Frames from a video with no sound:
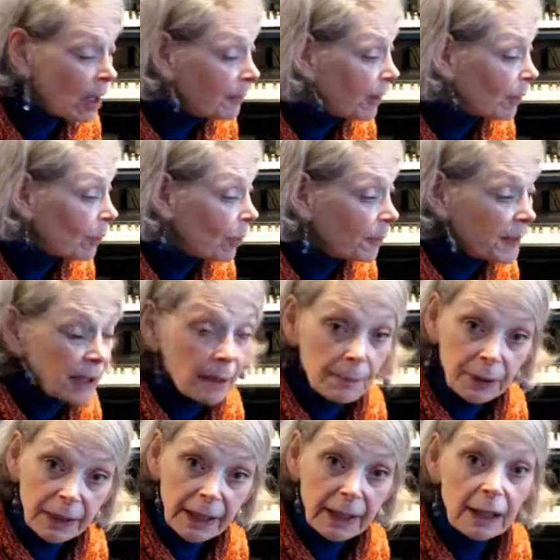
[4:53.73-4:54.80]
But it won't be
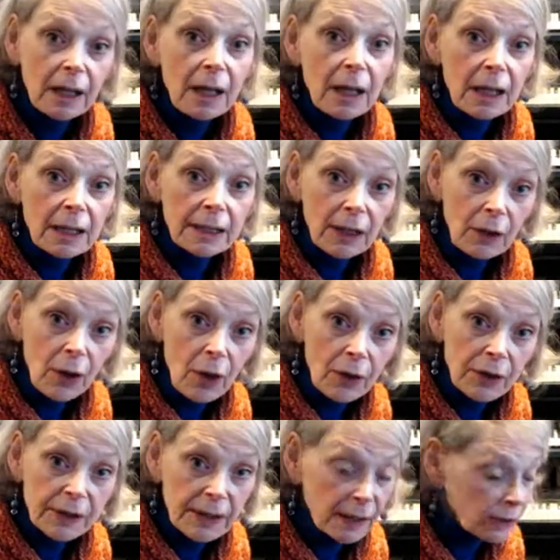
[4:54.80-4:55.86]
completed until all
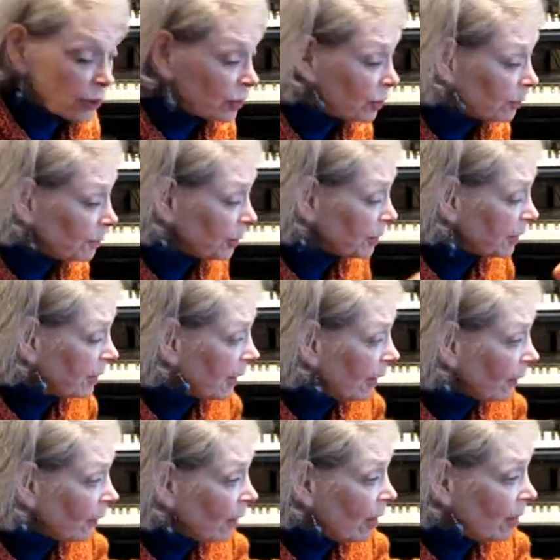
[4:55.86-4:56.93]
the sections are put
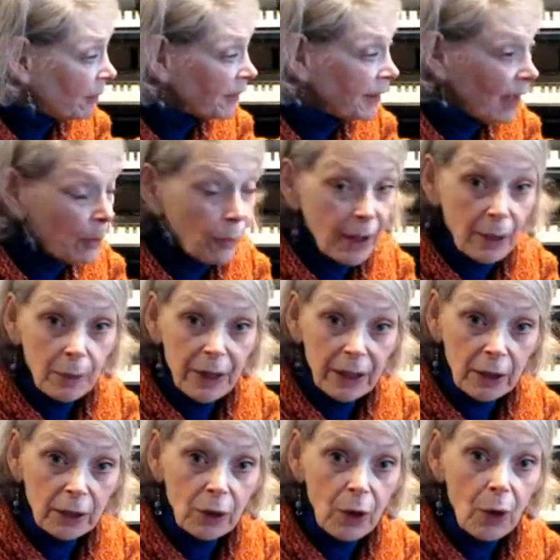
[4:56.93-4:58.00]
together. But that way we
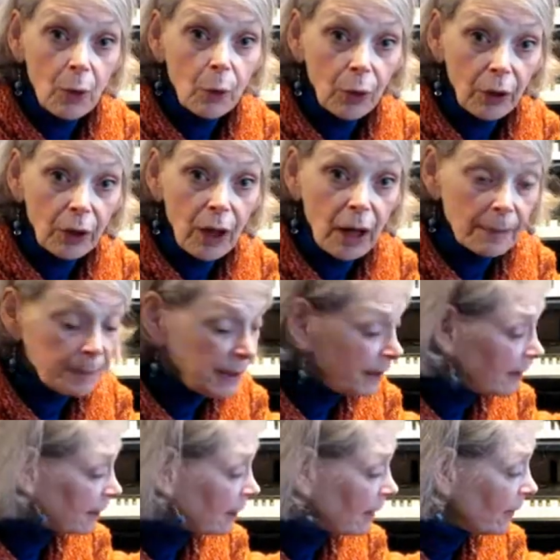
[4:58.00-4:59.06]
can all work on
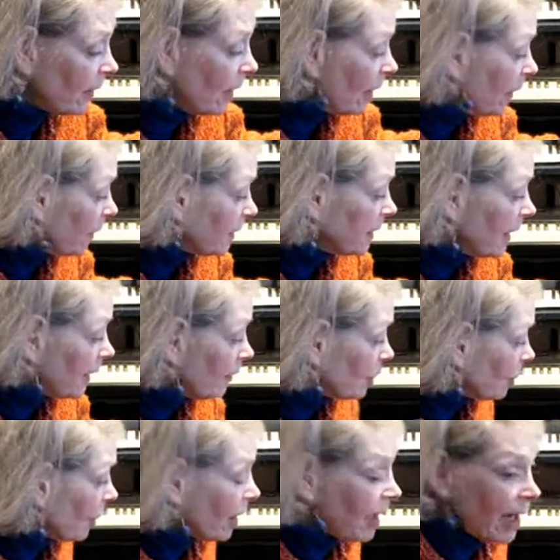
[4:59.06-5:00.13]
pieces of it. The same
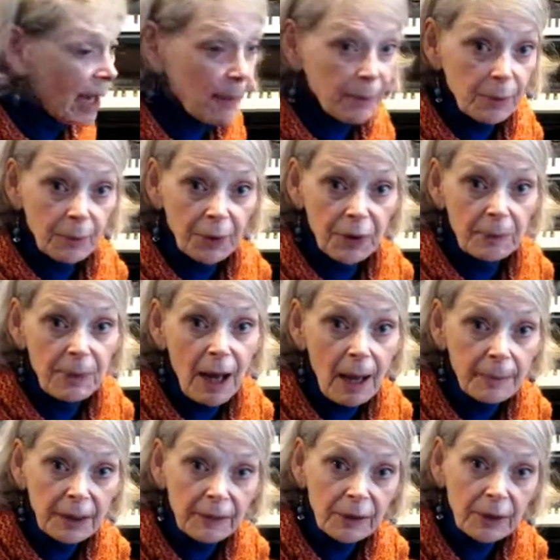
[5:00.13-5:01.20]
is going to happen with the
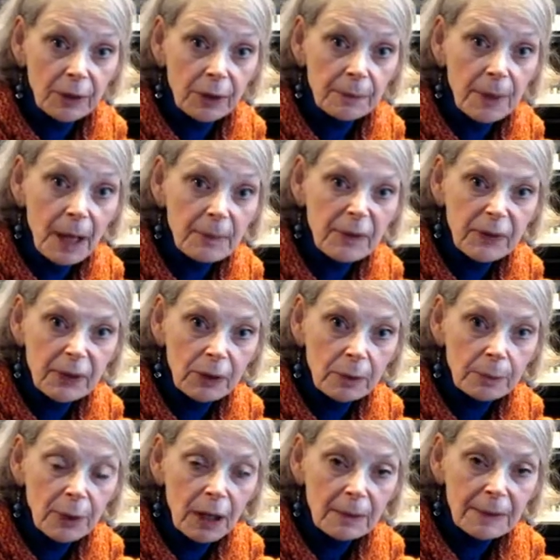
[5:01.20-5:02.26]
poppy field. The poppy field
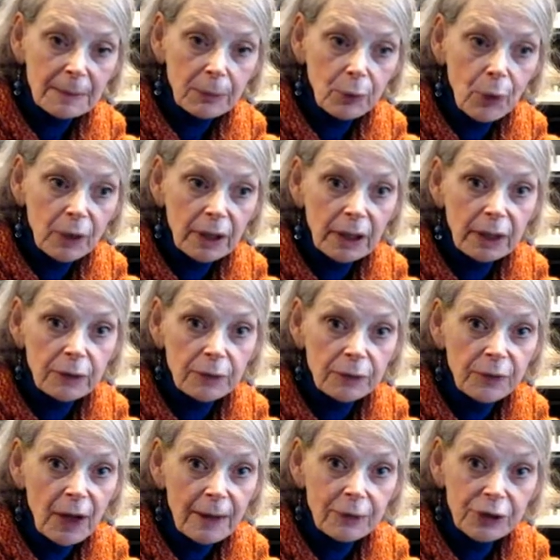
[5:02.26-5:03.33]
will probably be broken into
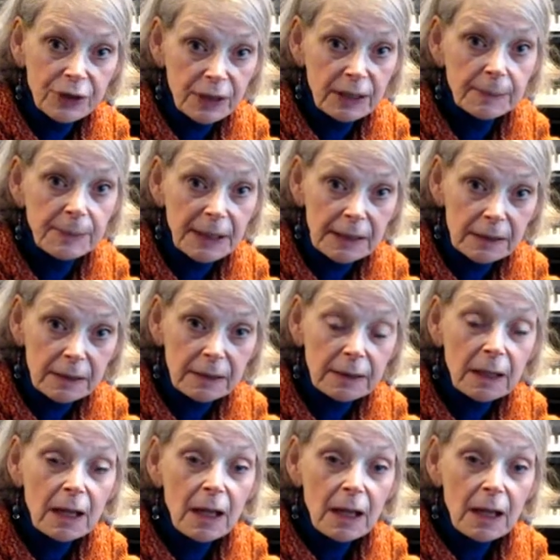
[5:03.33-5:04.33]
5 or 6 pieces.